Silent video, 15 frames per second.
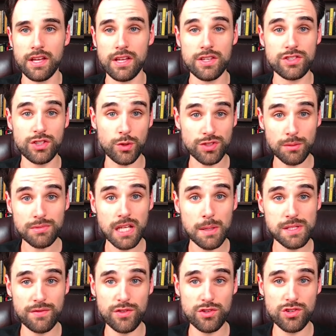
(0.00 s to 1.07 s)
So
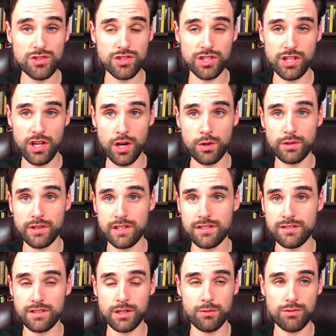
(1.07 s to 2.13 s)
sometimes if you just go to
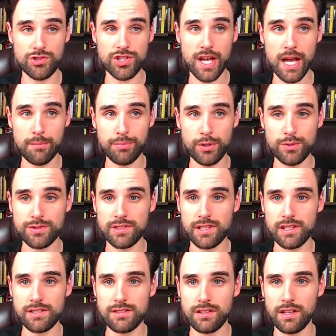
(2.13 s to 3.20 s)
these, you know, job
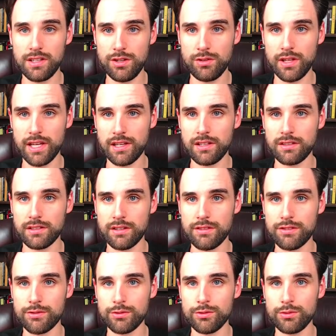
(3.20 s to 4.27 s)
postings and you like click
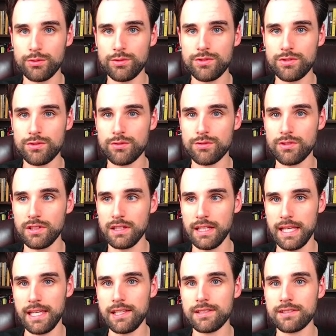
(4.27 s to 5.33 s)
through to the
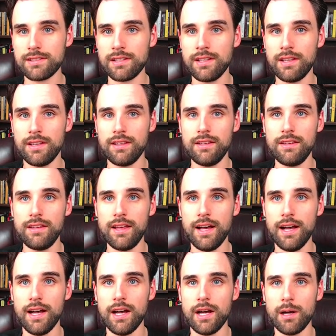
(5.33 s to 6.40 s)
links
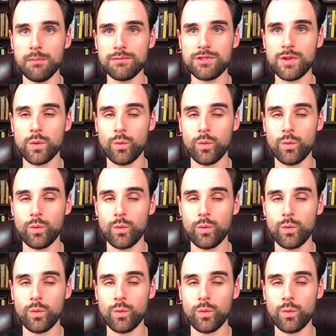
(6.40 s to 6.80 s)
to the